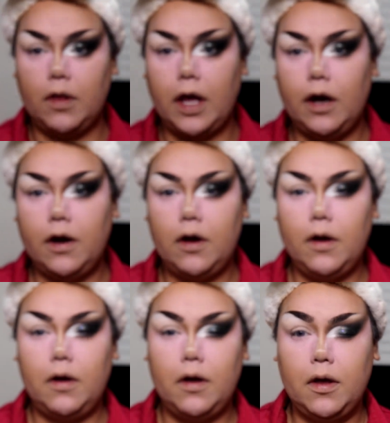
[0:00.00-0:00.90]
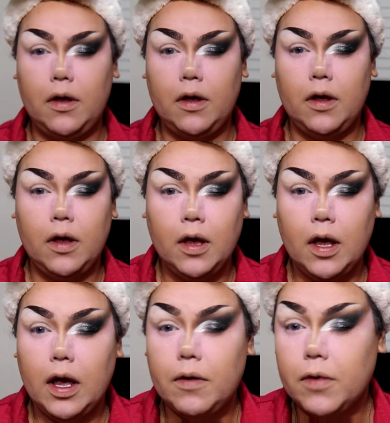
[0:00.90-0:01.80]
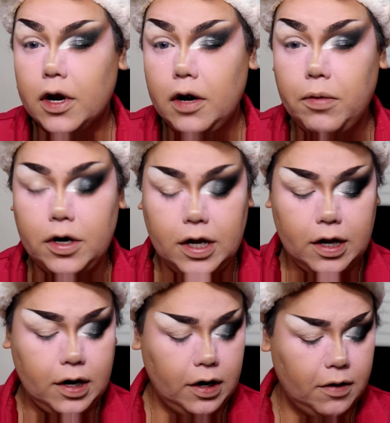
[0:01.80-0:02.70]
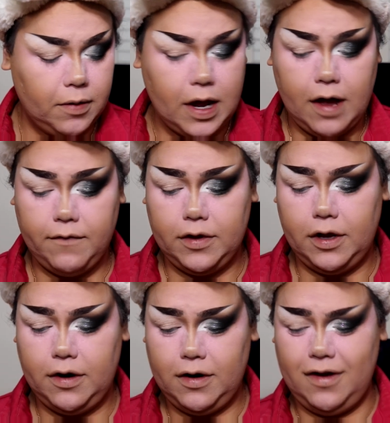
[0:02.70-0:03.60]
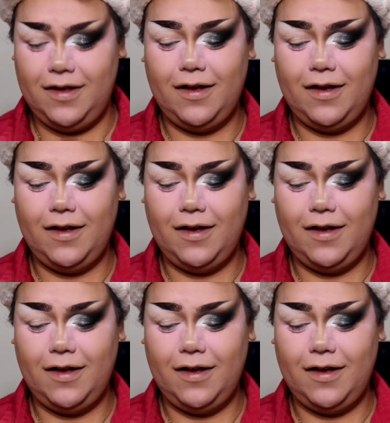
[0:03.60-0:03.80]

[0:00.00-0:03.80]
liner. And we're gonna pretend I don't have glitter